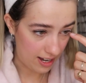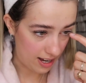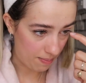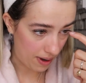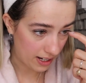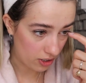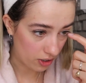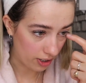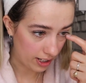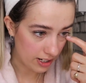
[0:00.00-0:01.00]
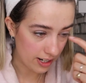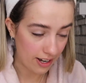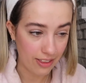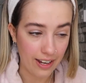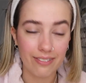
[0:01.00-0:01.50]
I can curl the
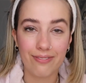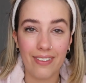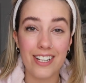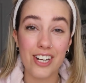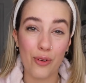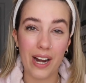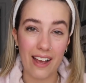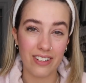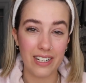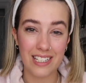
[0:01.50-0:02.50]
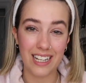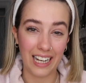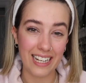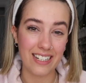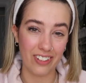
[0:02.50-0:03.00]
entire thing. I don't have to
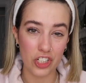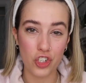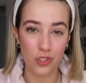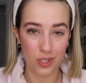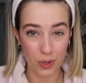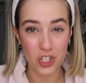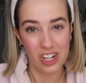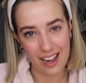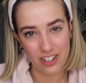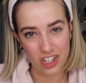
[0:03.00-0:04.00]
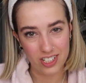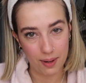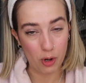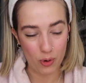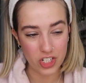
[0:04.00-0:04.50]
selectively choose which lashes
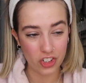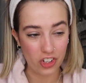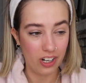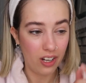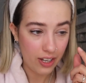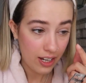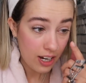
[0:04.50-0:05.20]
I'm going to curl.